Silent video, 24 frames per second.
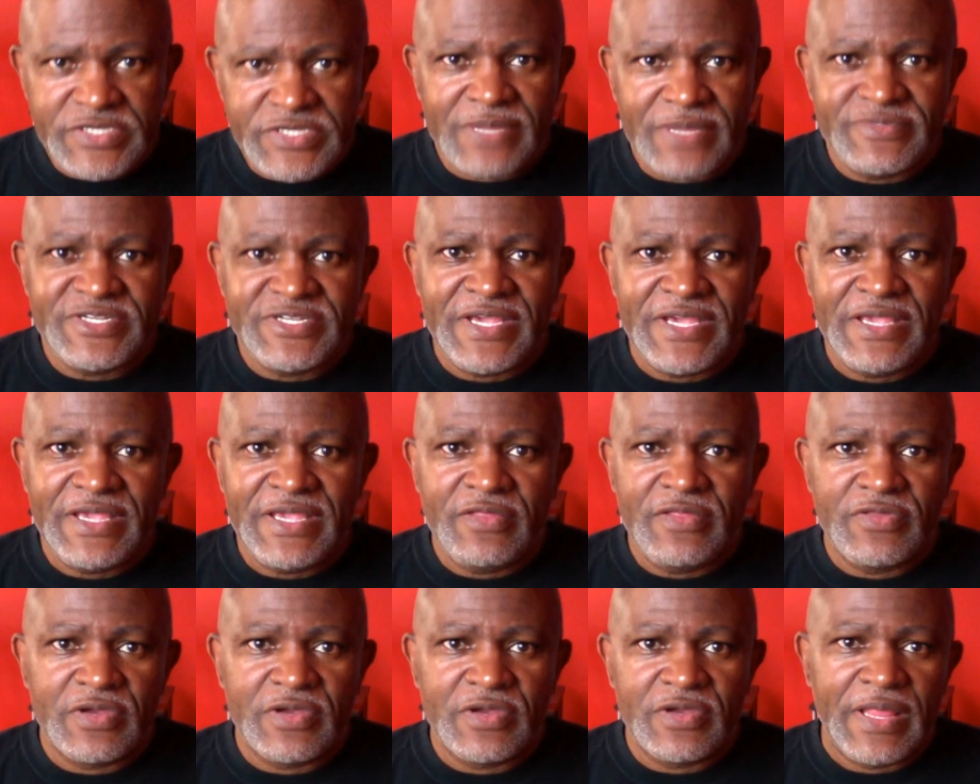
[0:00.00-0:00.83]
I'm
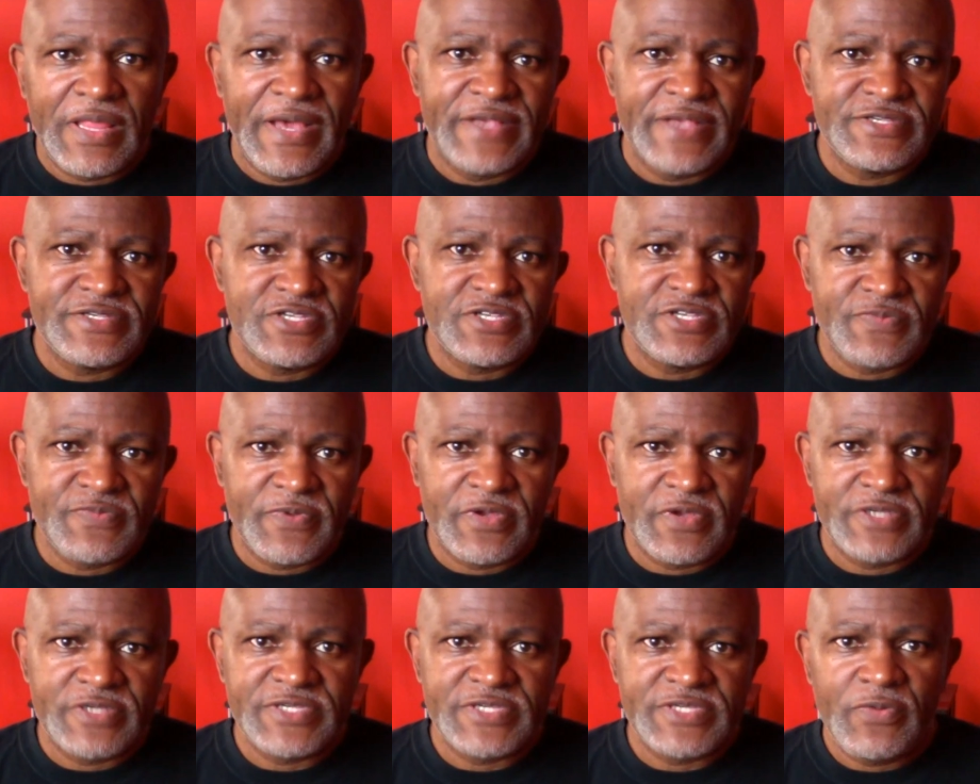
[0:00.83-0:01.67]
taking the class is
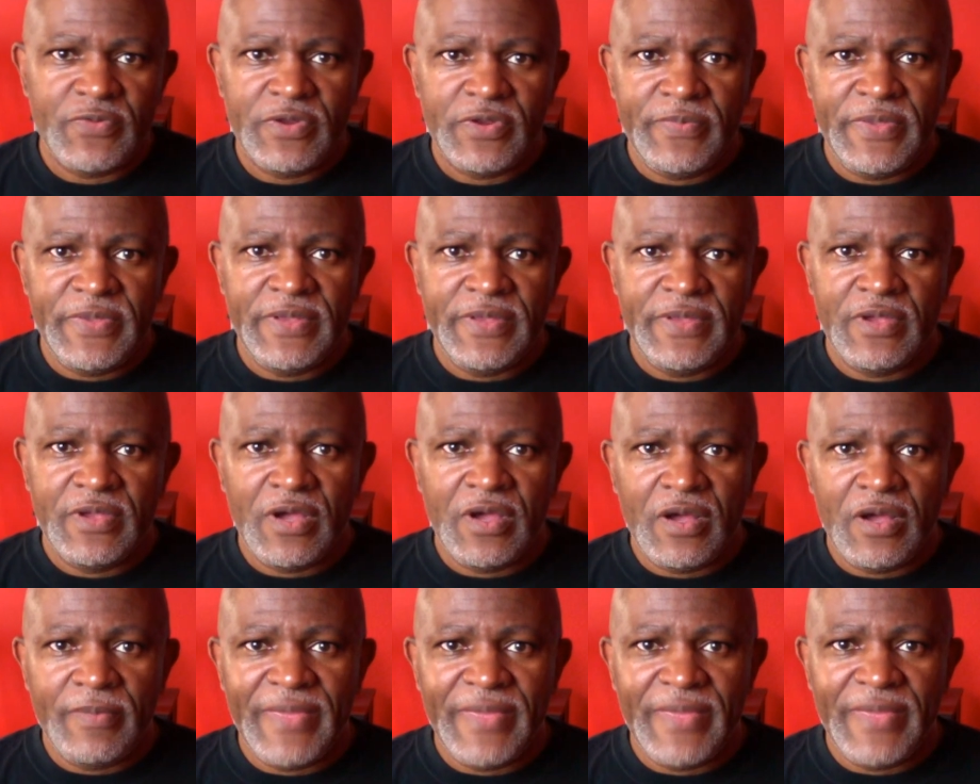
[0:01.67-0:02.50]
because I want to
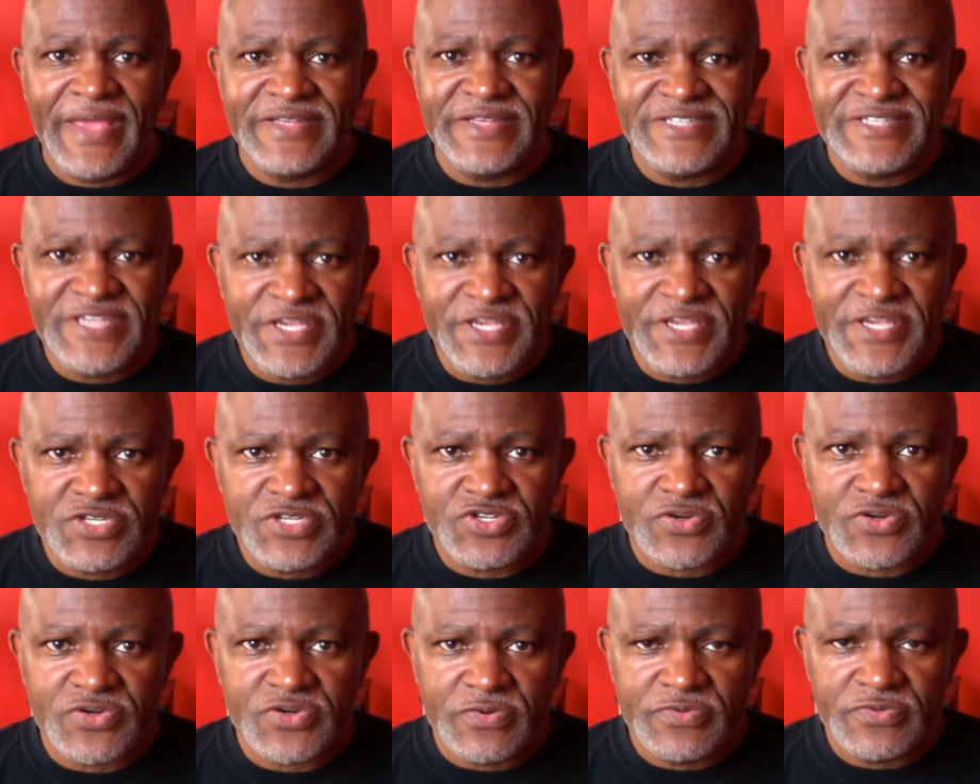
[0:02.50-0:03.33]
become a
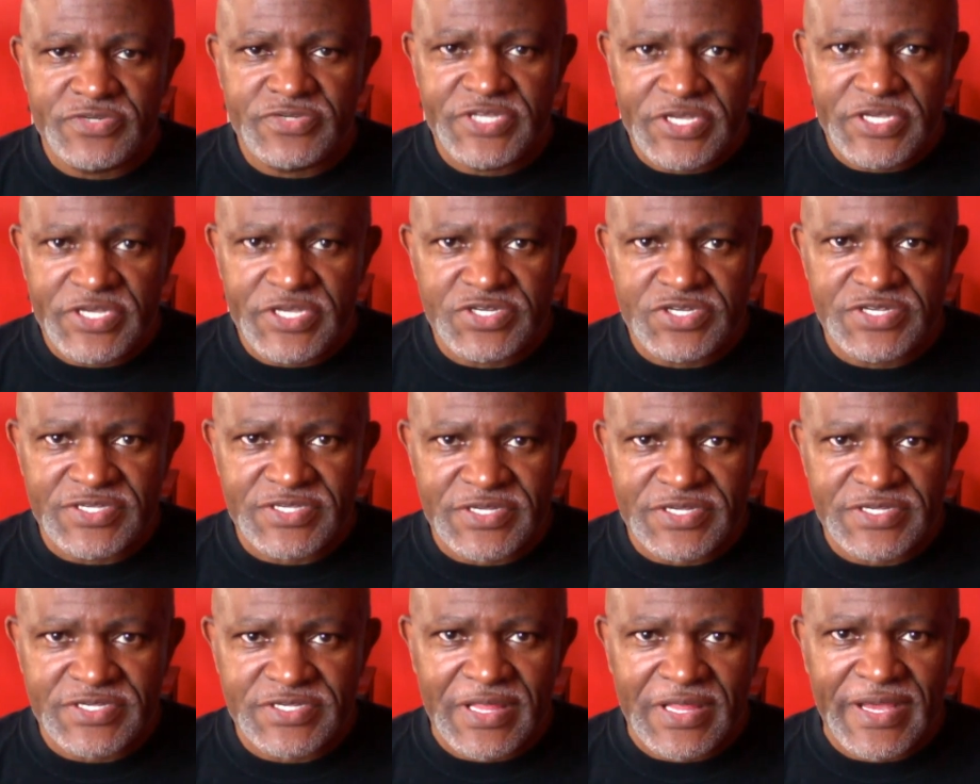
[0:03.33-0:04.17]
teacher who teaches
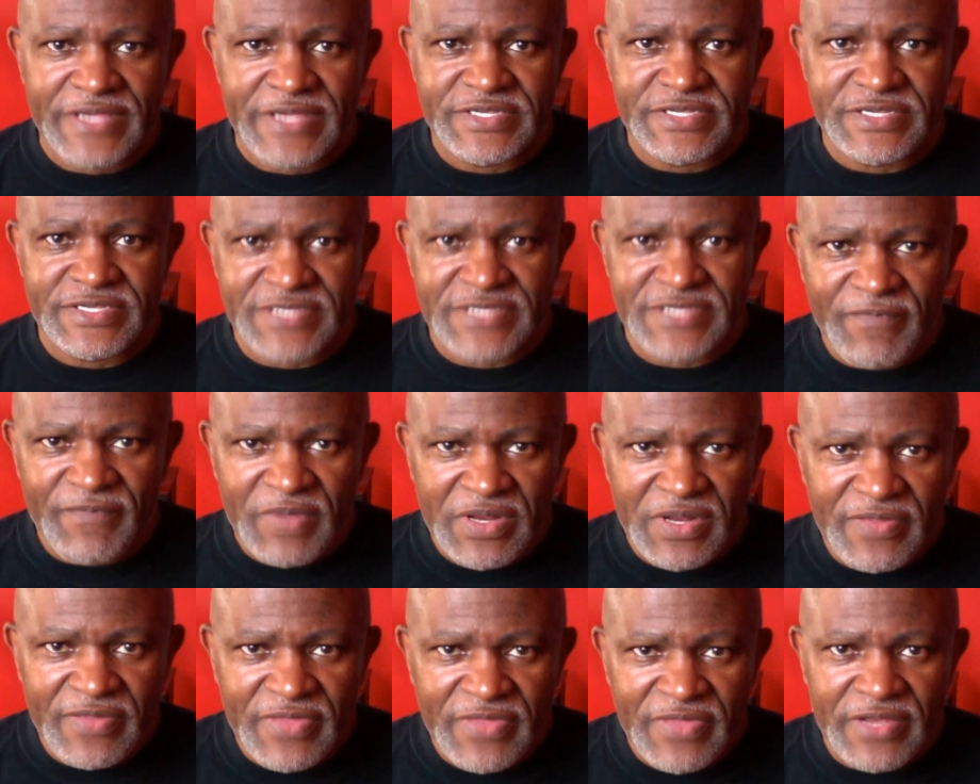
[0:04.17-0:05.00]
this class. As I've
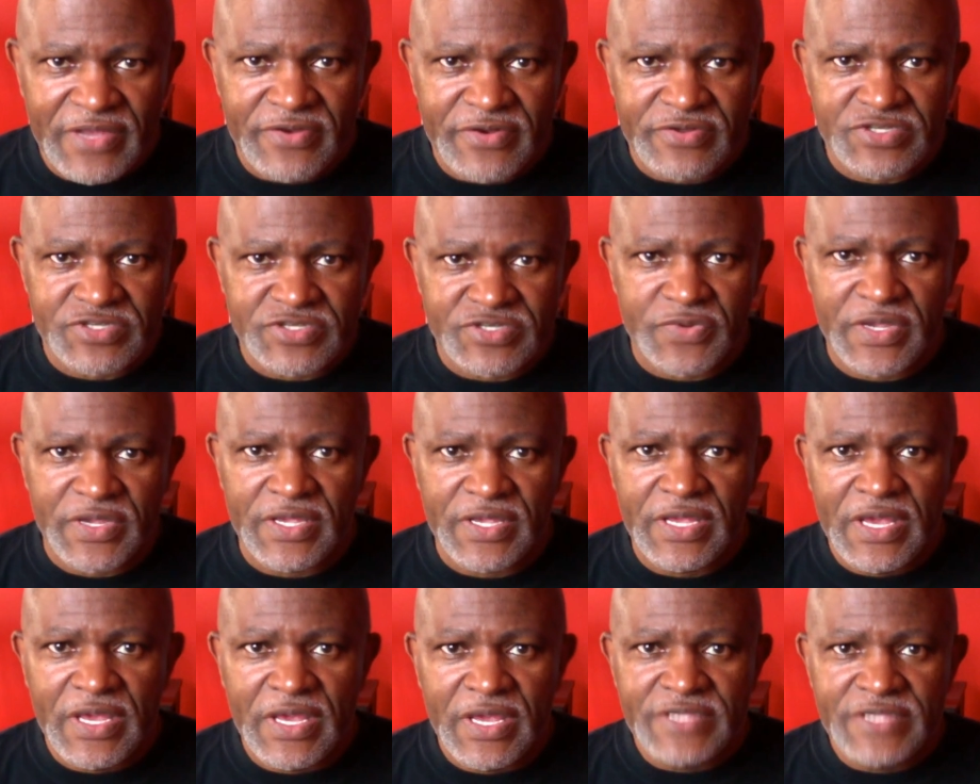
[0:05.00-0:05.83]
been in the
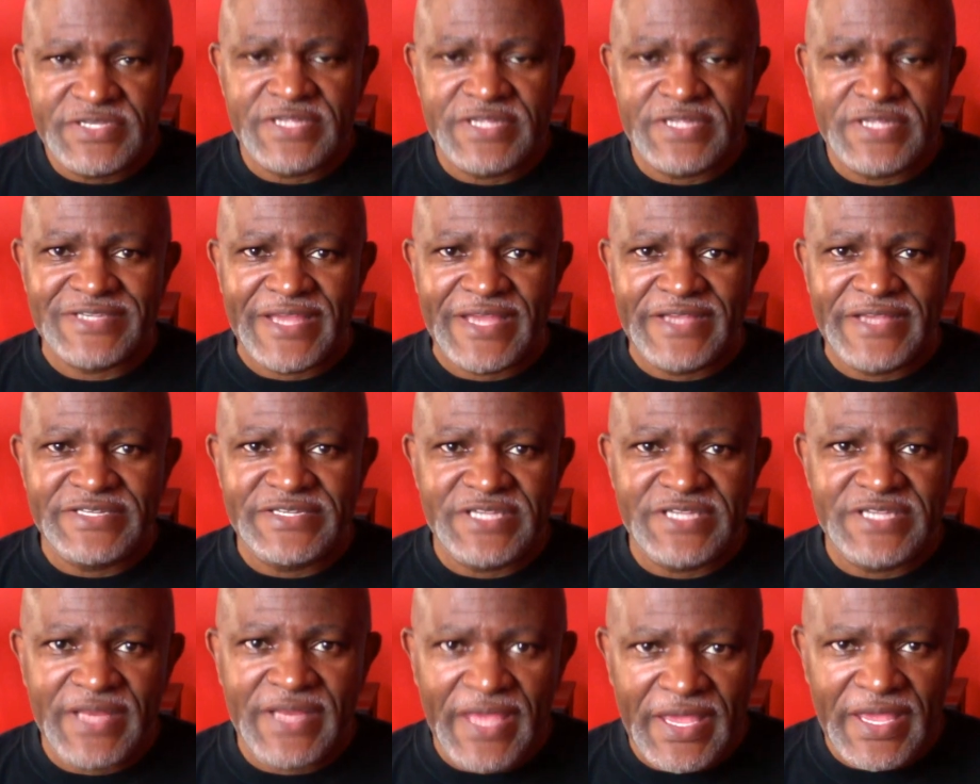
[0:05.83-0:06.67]
industry since
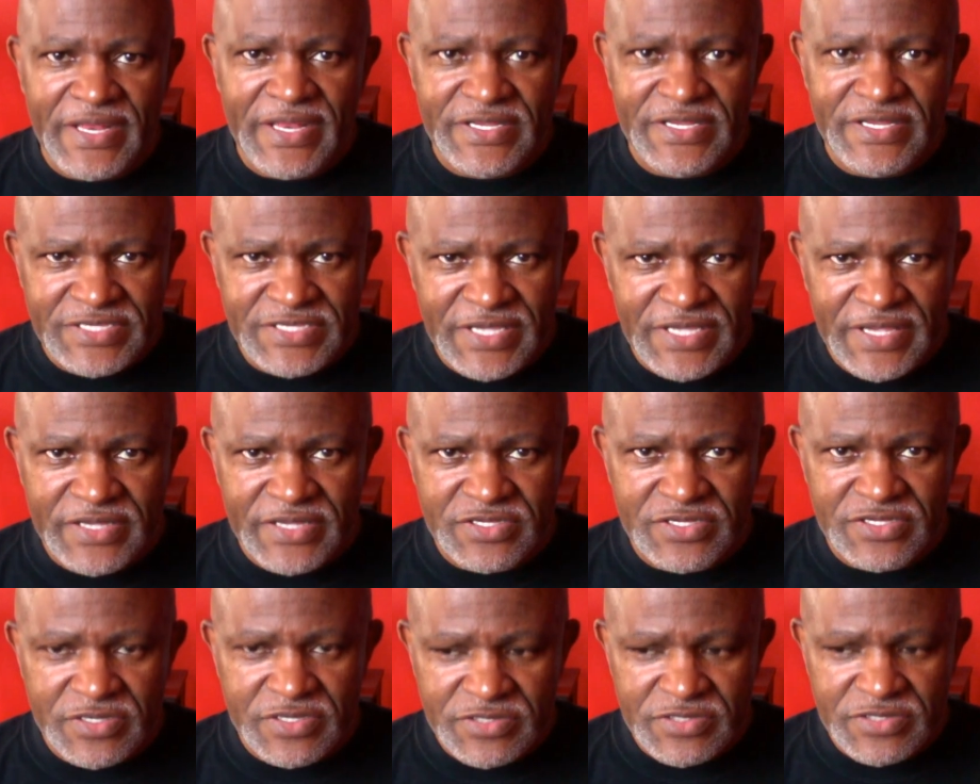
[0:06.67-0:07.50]

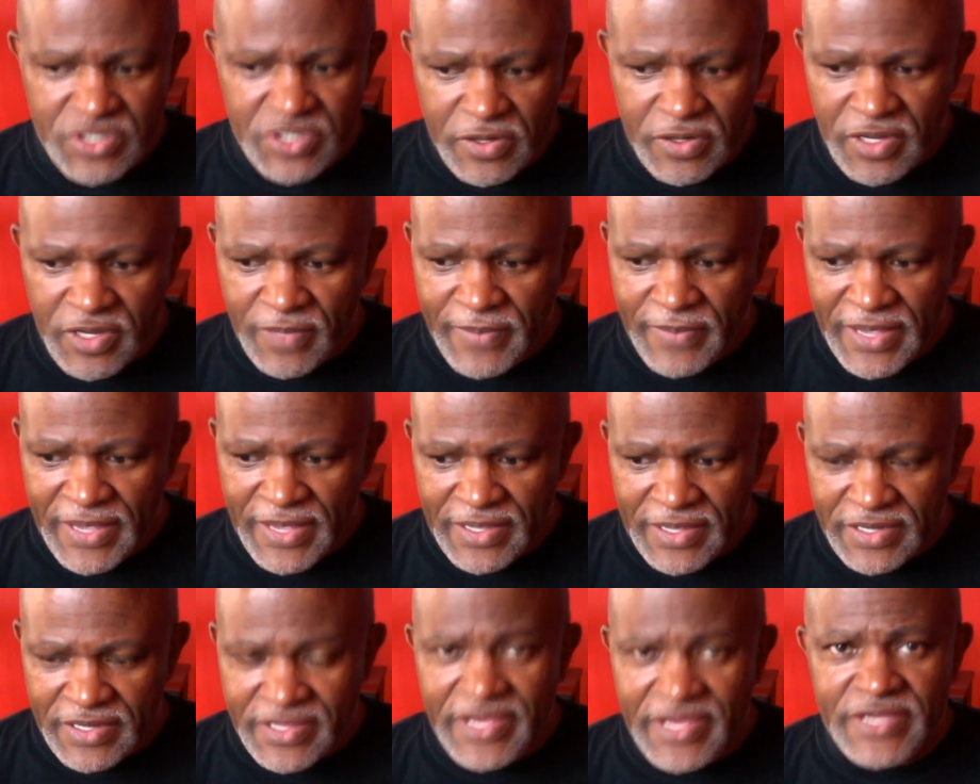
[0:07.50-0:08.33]
1986, starting
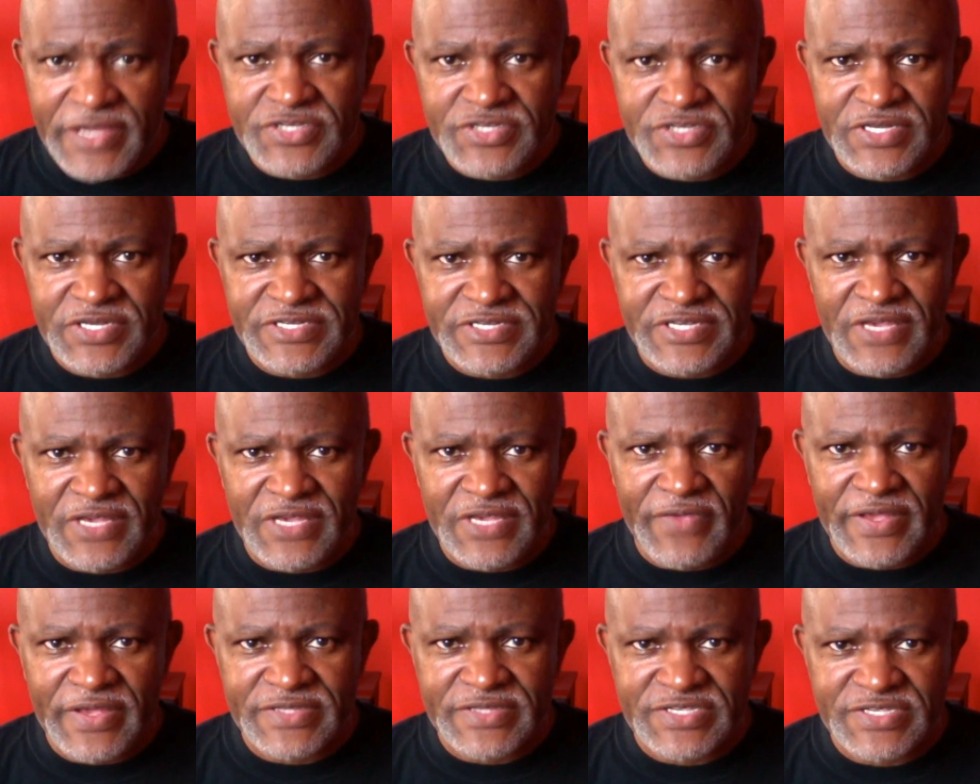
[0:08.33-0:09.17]
back at
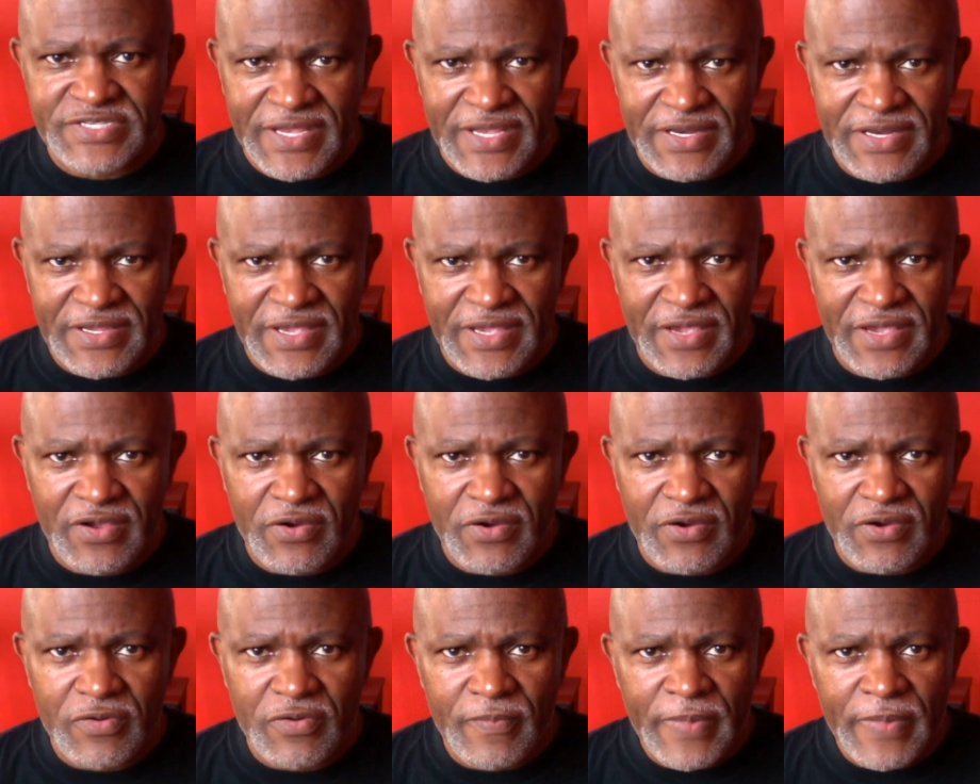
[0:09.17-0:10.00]
KGTV in San
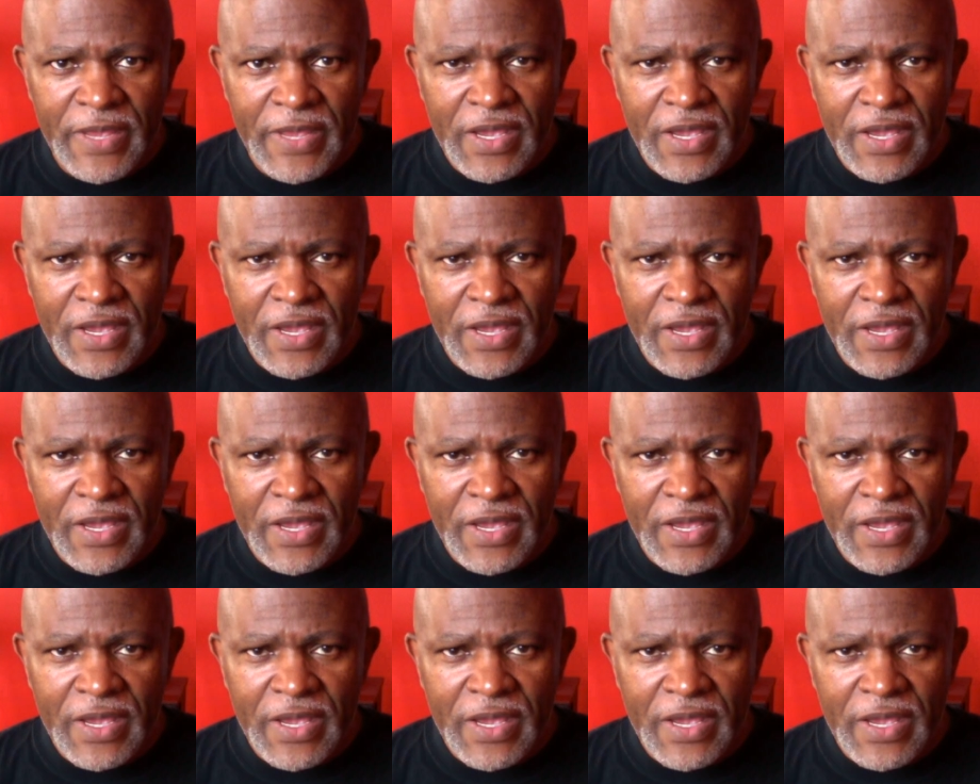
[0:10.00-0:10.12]
Diego.